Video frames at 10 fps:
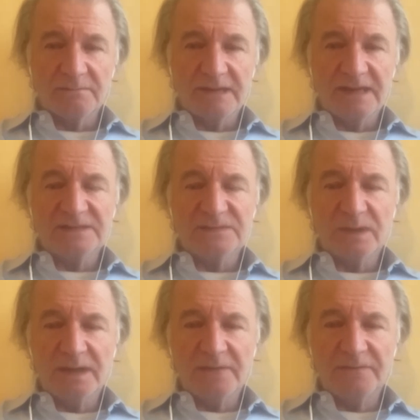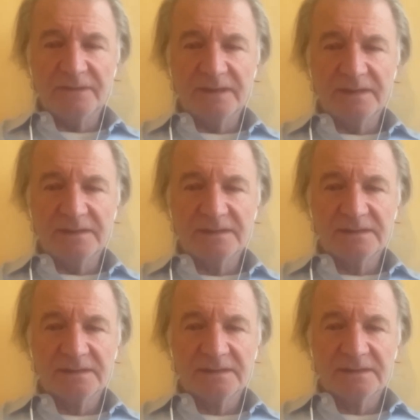That's why I think
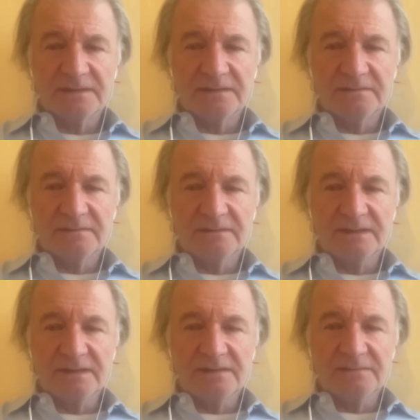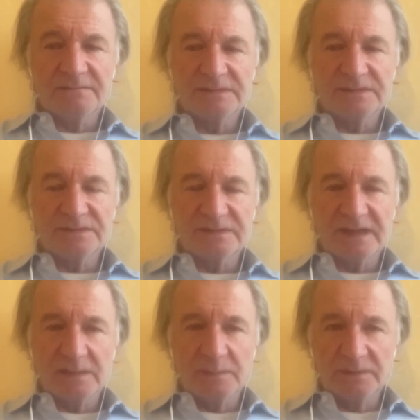the
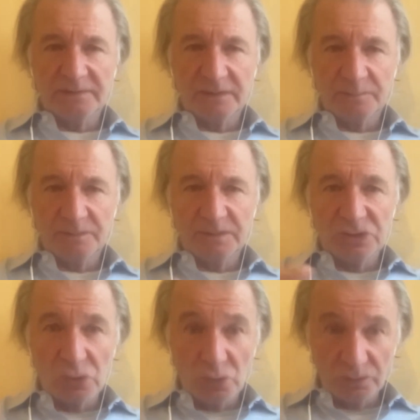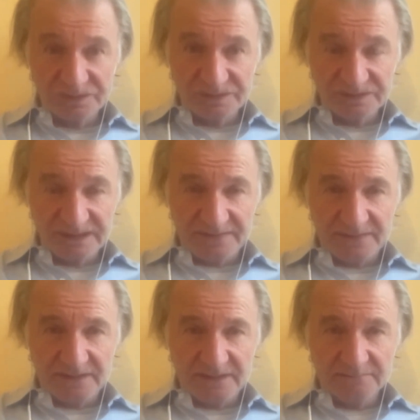Sustainable Development Goals
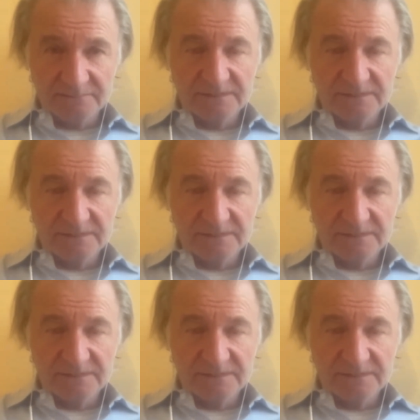agenda